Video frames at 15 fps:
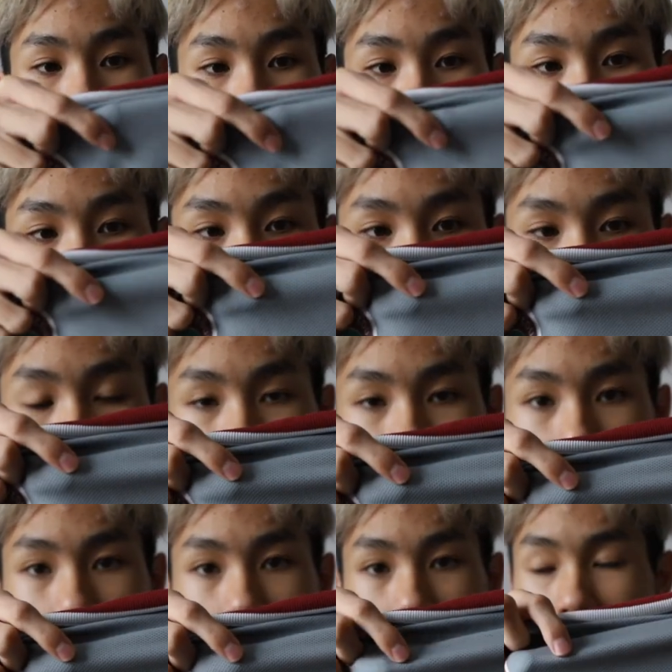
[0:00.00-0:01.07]
very
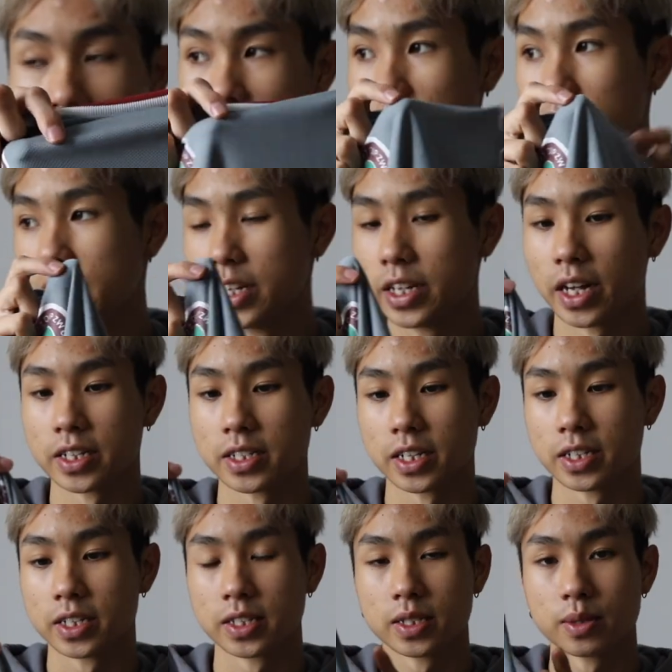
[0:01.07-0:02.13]
thin, and it has
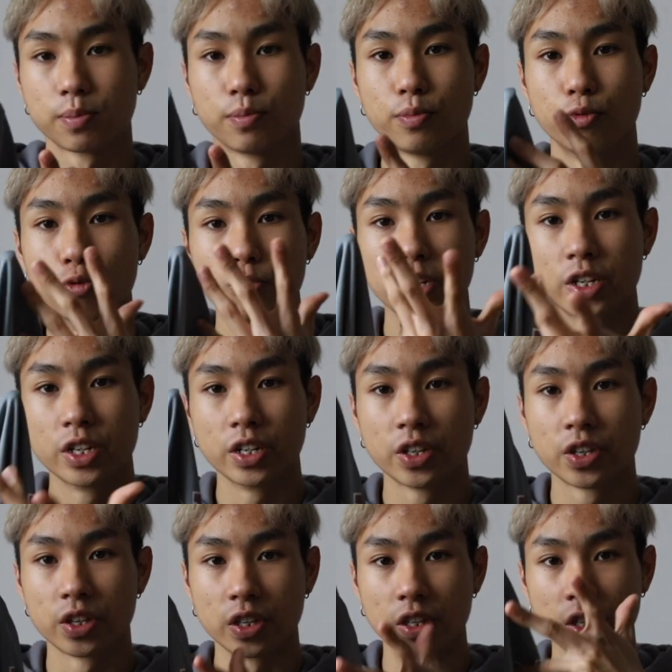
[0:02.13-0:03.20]
like this
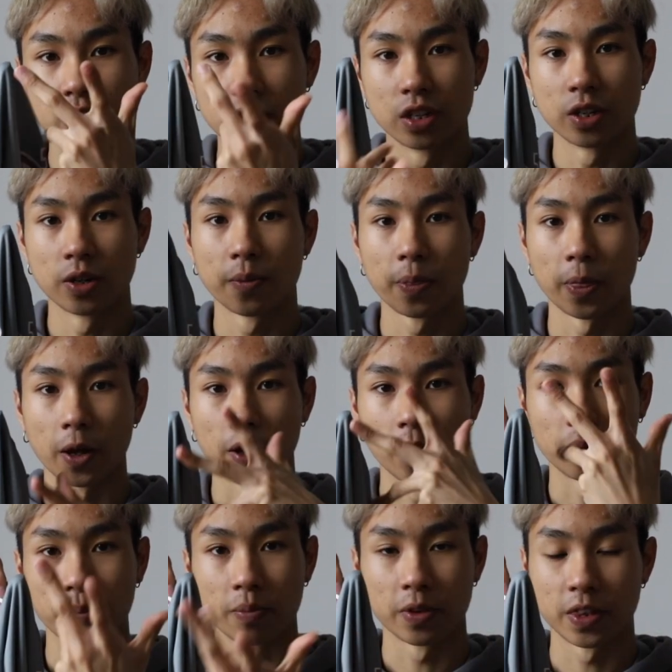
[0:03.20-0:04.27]
breathy
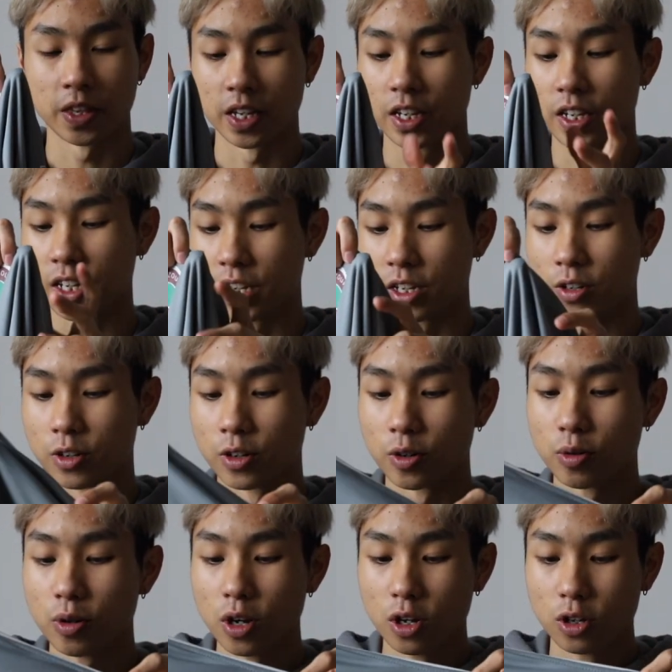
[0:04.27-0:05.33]
um thingy, you
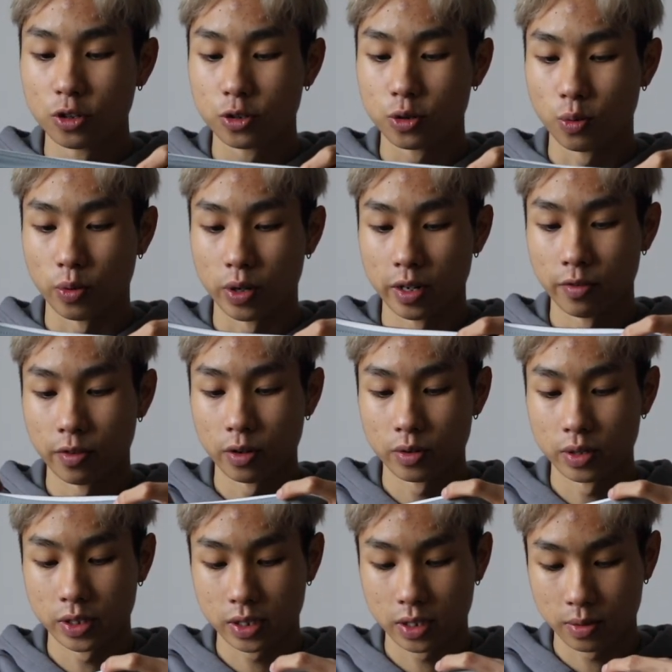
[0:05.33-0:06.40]
know, so whenever
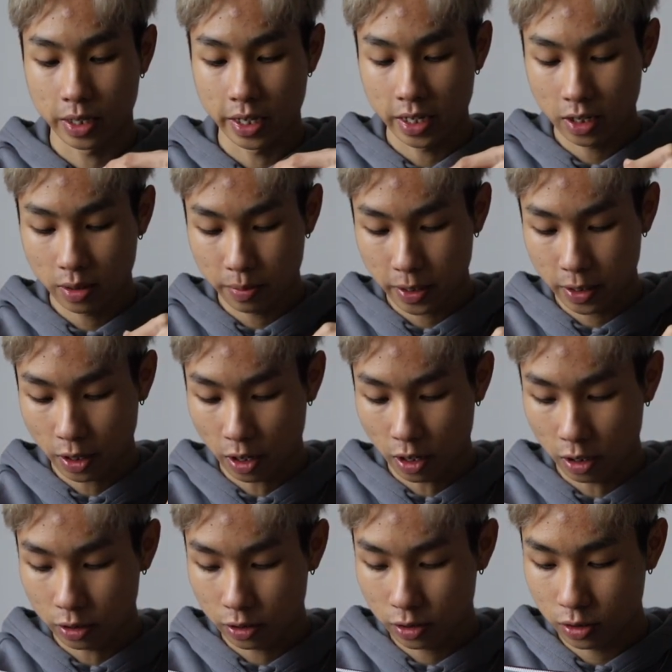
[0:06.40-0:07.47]
it's getting a bit
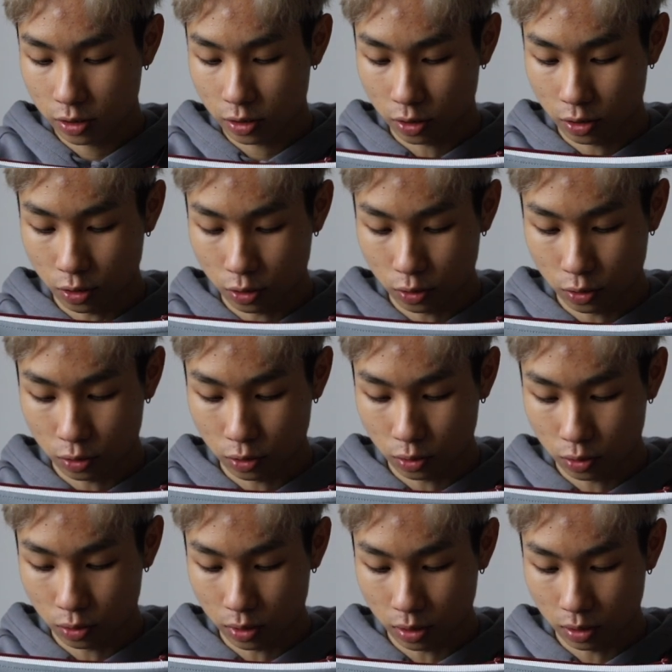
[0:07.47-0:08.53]
hot, you
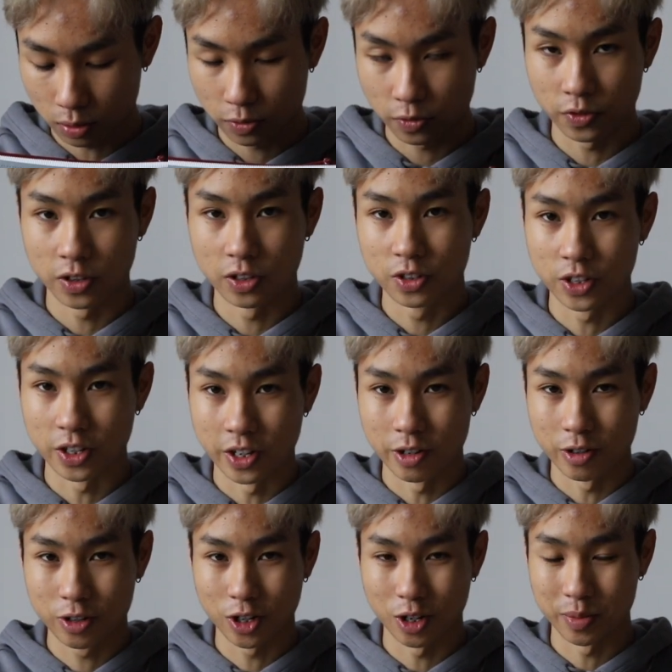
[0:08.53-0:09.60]
will feel the
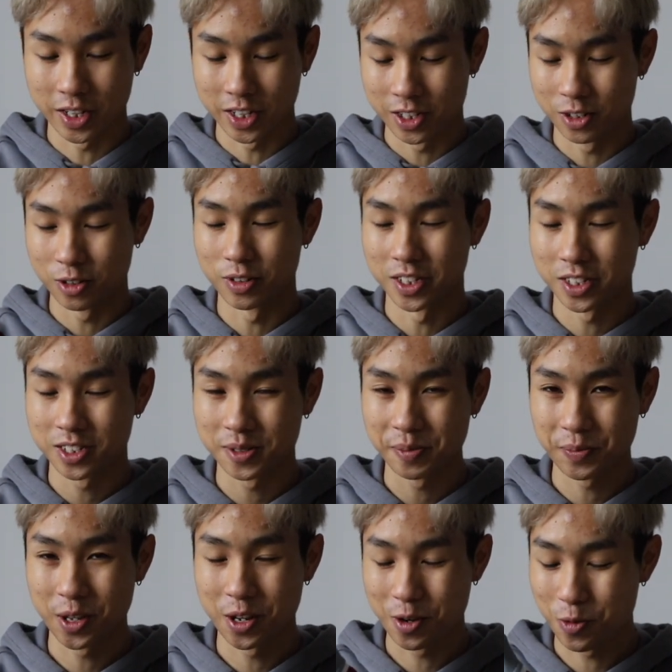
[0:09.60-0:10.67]
air coming in you, and
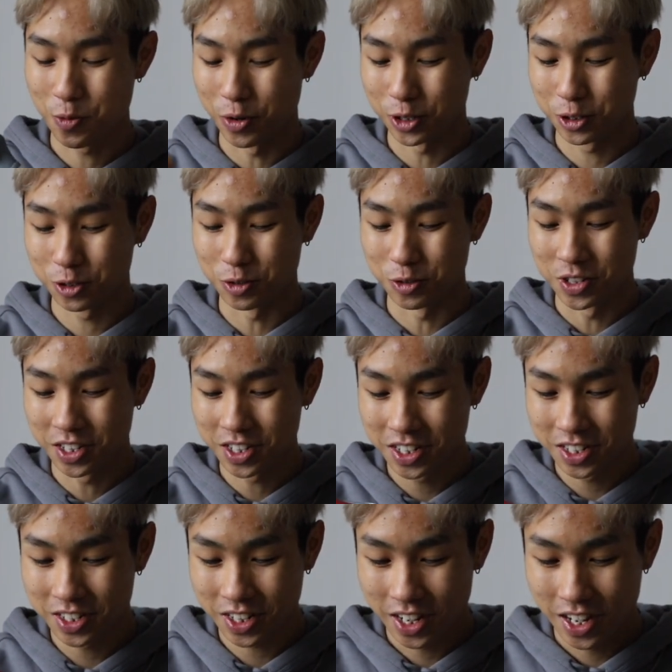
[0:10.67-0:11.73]
it's what you
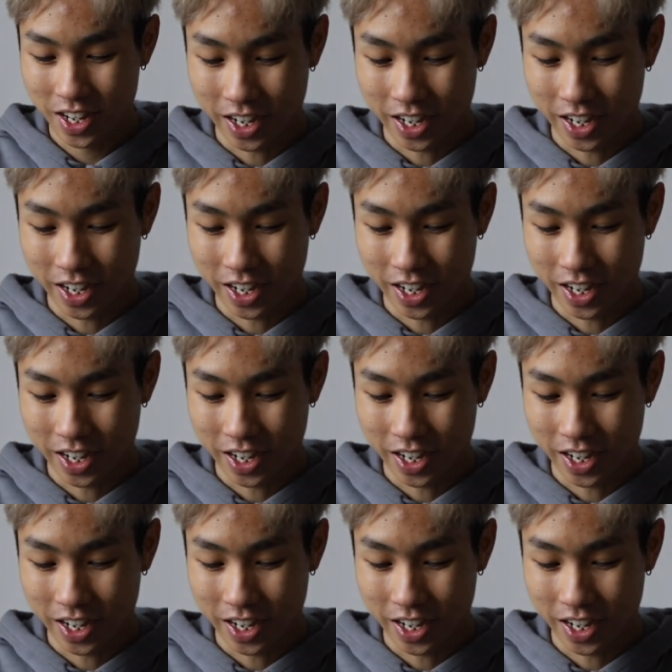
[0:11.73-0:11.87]
need.